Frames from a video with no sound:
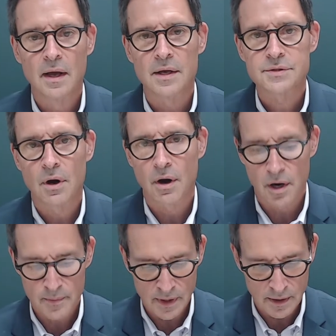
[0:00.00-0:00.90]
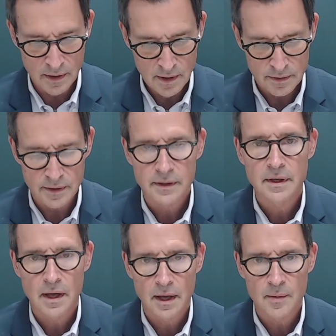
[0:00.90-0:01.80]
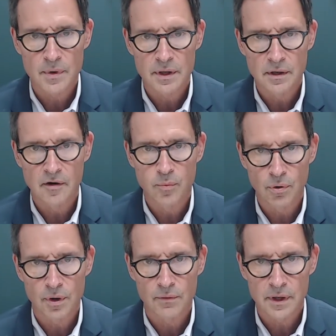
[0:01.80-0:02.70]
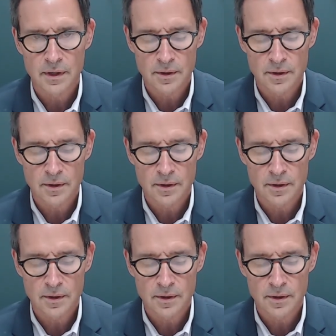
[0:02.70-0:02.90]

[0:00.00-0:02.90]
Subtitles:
harming the economy of Puerto Rico.